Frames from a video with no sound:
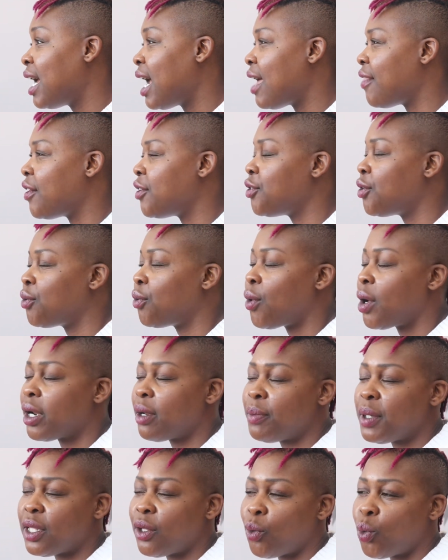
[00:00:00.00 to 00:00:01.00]
And they don't
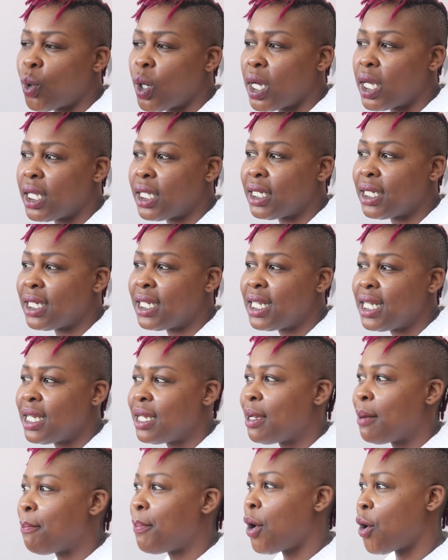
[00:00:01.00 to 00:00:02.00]
want to be the one
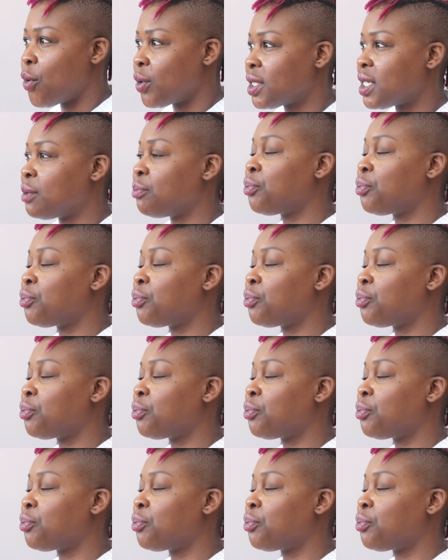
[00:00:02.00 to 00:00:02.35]
poked